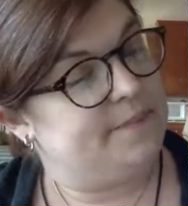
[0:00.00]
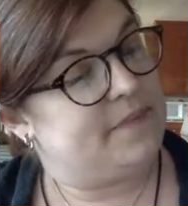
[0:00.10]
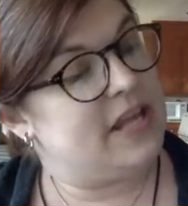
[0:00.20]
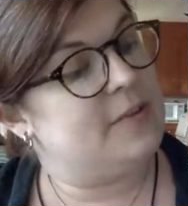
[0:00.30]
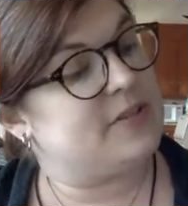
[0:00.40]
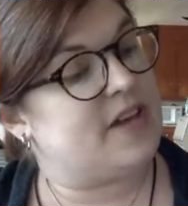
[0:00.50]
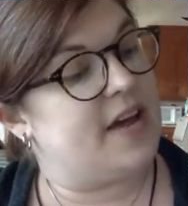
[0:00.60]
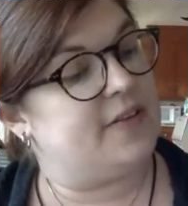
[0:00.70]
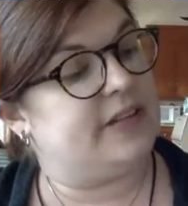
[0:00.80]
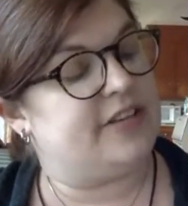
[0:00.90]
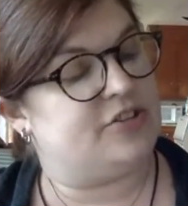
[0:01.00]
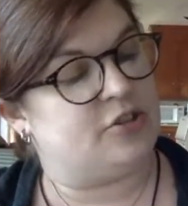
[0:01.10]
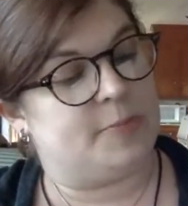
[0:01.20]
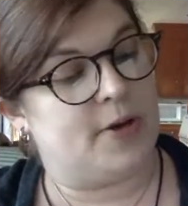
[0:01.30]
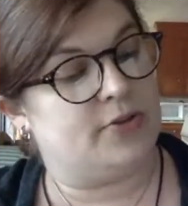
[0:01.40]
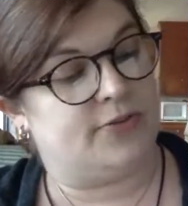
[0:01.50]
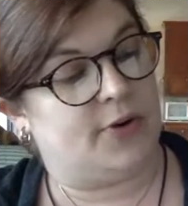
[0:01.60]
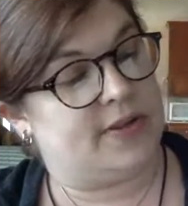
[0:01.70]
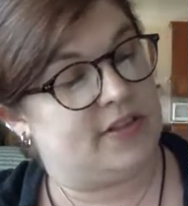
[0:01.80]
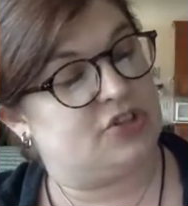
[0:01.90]
He was either less disposed
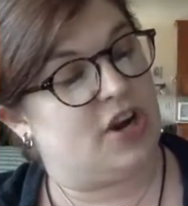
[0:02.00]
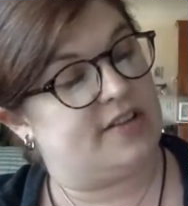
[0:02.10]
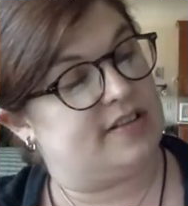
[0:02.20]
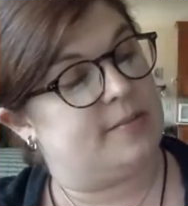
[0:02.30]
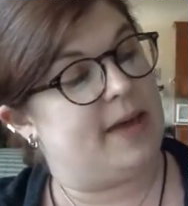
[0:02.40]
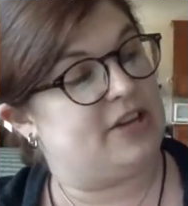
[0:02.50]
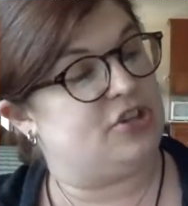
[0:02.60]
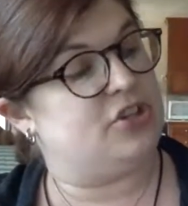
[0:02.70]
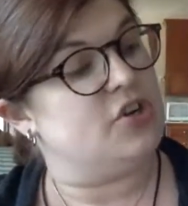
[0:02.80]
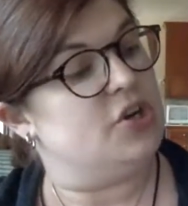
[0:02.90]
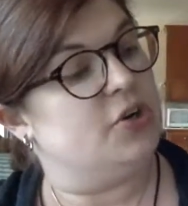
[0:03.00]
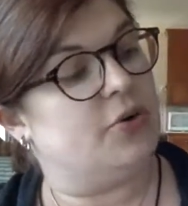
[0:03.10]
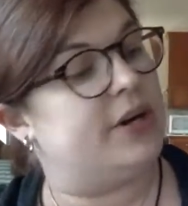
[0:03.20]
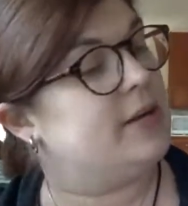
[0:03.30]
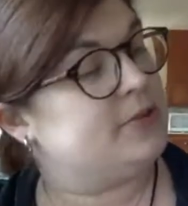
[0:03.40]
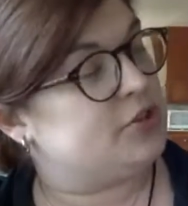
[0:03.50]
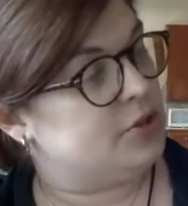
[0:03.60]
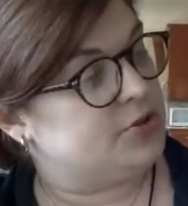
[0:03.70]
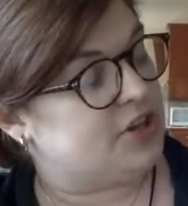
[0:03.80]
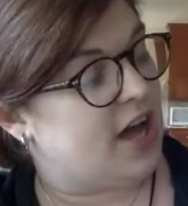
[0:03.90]
for it than Charles had imagined, or he was
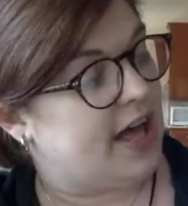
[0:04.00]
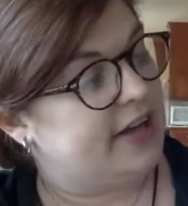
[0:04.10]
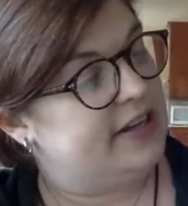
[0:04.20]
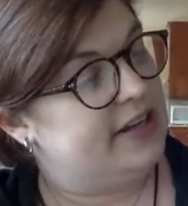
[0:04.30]
too shy,